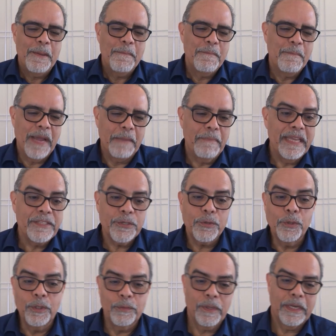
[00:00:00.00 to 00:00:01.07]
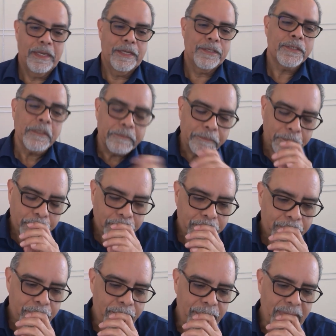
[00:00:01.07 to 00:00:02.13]
My best school was
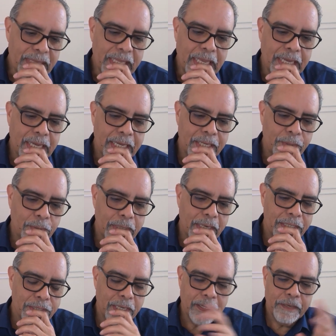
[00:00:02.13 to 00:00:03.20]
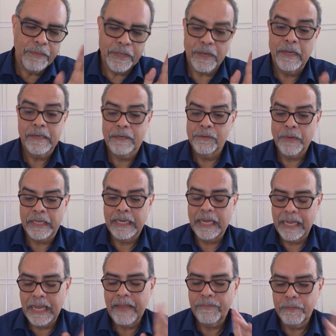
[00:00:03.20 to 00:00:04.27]
that when I started with Conrad Reagan, and
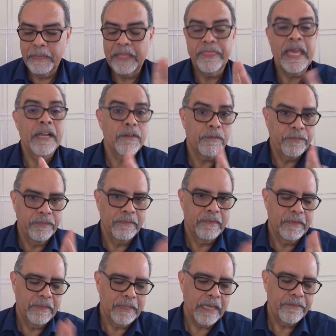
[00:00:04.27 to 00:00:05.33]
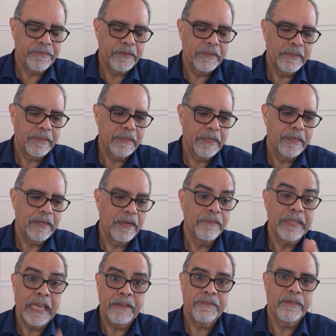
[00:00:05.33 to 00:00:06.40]
I have to be thankful of
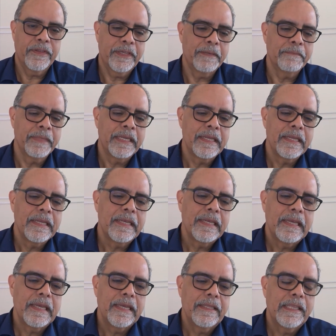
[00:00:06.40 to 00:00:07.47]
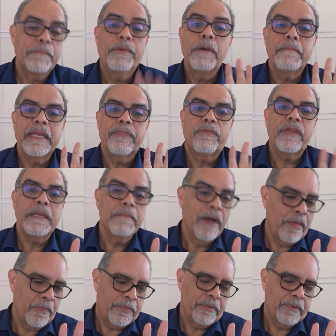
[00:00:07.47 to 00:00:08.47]
that for them. They put me 3 months